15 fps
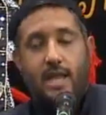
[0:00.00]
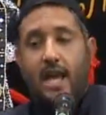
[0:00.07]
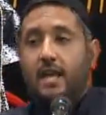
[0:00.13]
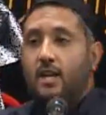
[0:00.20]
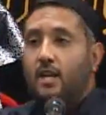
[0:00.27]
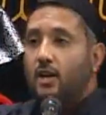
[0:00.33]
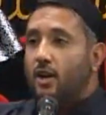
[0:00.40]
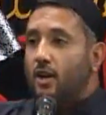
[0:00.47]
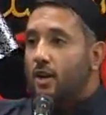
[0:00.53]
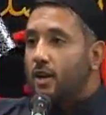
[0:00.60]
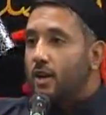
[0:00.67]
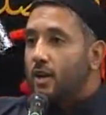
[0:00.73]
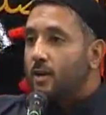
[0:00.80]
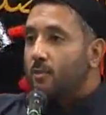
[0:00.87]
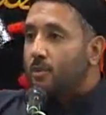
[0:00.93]
that
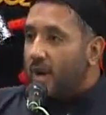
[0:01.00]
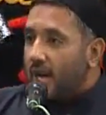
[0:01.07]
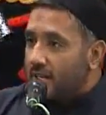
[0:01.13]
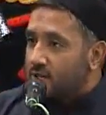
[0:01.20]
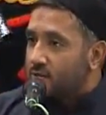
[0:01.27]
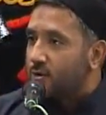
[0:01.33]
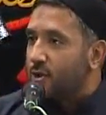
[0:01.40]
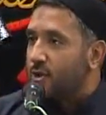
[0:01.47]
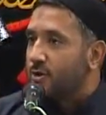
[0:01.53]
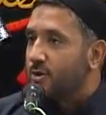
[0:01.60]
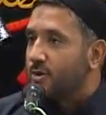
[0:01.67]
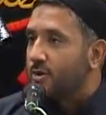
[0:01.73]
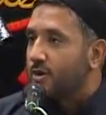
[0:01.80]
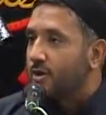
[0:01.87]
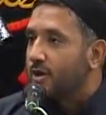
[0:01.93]
prays for
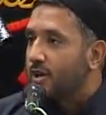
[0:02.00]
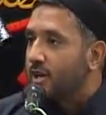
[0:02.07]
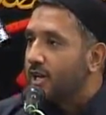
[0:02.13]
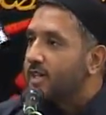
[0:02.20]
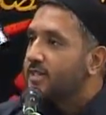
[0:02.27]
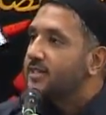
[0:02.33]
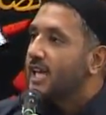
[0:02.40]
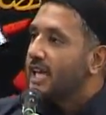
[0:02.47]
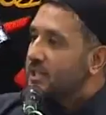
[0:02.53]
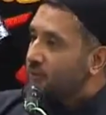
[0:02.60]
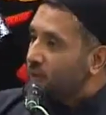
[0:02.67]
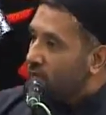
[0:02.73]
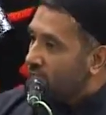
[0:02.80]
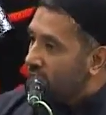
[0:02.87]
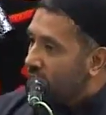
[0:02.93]
you, seeks
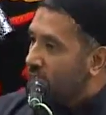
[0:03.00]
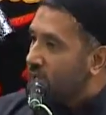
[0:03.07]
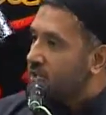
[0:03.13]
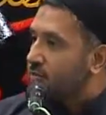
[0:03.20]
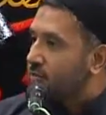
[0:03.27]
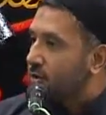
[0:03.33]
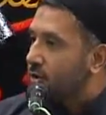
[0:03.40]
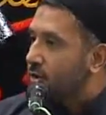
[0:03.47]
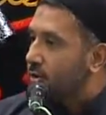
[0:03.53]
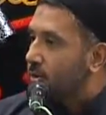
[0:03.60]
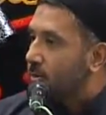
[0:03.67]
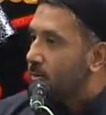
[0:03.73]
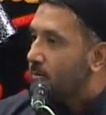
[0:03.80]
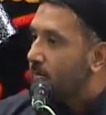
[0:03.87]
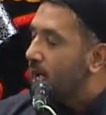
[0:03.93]
forgiveness for you.
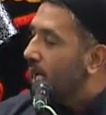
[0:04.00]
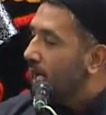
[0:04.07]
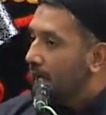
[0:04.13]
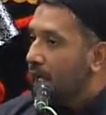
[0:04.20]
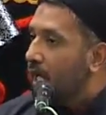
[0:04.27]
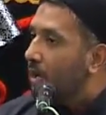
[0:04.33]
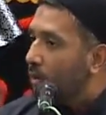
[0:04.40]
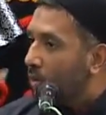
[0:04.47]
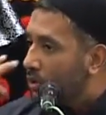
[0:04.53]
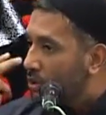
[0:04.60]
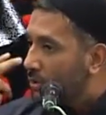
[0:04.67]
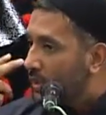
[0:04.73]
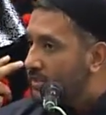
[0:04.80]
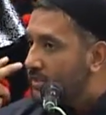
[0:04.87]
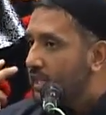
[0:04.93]
Here what
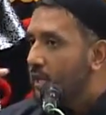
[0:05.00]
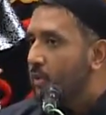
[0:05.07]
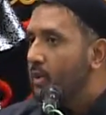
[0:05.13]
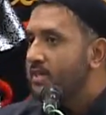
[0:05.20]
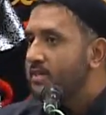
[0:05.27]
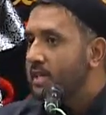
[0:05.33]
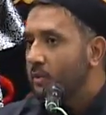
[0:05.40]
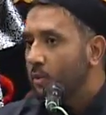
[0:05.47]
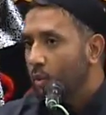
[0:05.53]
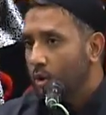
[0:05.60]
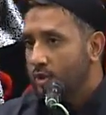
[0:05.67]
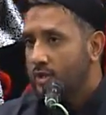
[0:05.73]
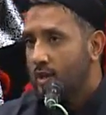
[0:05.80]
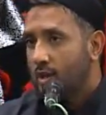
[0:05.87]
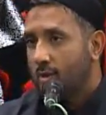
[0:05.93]
do we see? We see
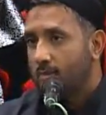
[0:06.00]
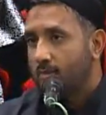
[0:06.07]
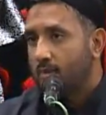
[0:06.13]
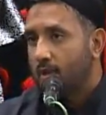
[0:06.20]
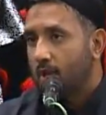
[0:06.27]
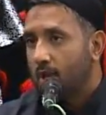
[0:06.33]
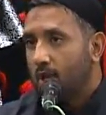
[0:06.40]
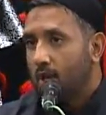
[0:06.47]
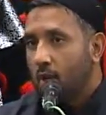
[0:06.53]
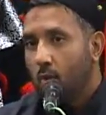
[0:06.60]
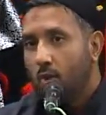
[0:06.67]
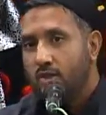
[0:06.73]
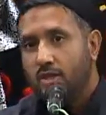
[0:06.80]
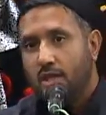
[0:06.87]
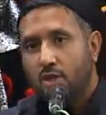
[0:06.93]
water.
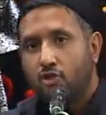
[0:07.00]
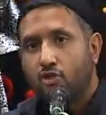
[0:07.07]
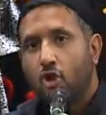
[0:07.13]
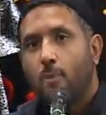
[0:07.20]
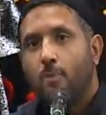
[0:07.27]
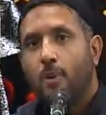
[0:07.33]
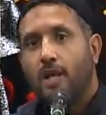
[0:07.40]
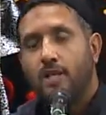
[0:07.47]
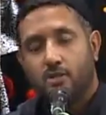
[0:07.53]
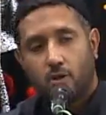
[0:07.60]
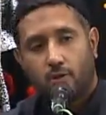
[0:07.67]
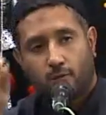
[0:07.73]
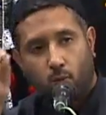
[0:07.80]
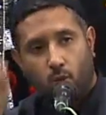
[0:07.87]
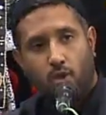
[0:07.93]
We see droplets
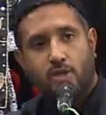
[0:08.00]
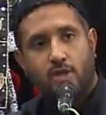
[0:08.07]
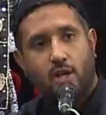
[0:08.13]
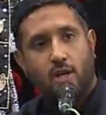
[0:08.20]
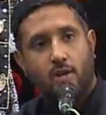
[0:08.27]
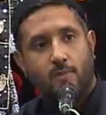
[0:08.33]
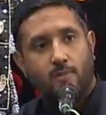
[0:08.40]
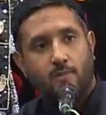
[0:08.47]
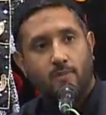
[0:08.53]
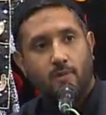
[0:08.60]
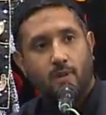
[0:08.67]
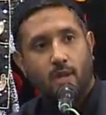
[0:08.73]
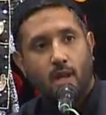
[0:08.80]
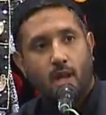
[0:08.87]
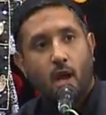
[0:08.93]
of water.
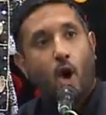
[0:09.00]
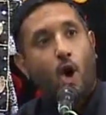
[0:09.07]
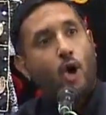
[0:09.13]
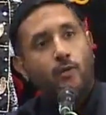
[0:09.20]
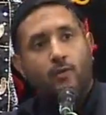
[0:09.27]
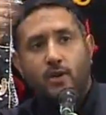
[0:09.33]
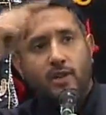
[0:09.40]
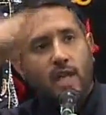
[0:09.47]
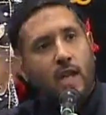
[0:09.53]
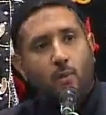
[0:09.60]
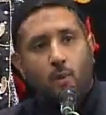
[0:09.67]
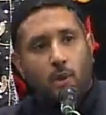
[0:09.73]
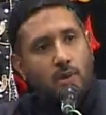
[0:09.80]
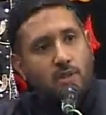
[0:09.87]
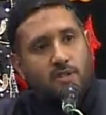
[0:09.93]
Over there
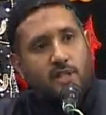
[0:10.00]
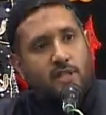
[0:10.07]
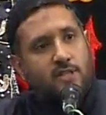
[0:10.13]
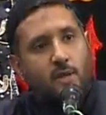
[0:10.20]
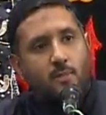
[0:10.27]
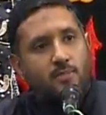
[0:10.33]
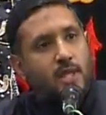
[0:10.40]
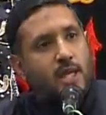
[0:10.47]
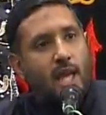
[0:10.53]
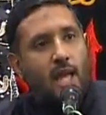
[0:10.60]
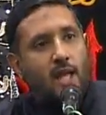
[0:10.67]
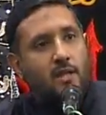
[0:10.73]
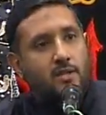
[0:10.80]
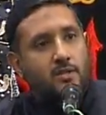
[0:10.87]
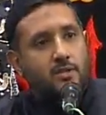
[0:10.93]
we will see something
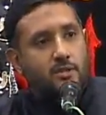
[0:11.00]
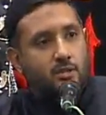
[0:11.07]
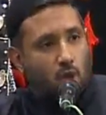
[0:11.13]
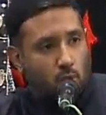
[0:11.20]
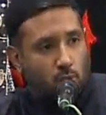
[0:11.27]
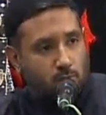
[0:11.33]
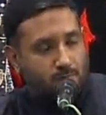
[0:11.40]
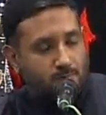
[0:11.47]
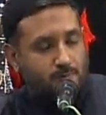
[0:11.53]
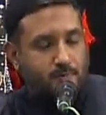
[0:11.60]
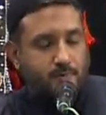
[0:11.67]
else. So,